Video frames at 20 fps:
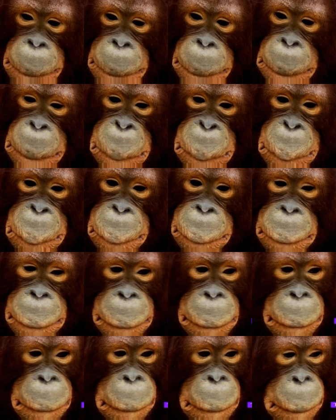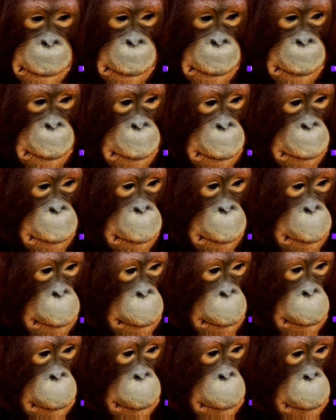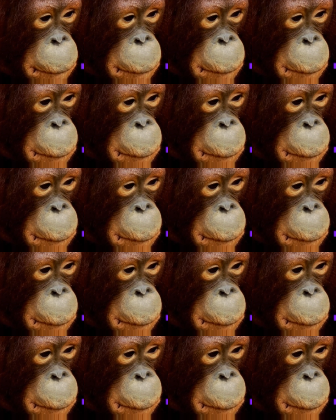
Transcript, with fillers: to unfold. In the end,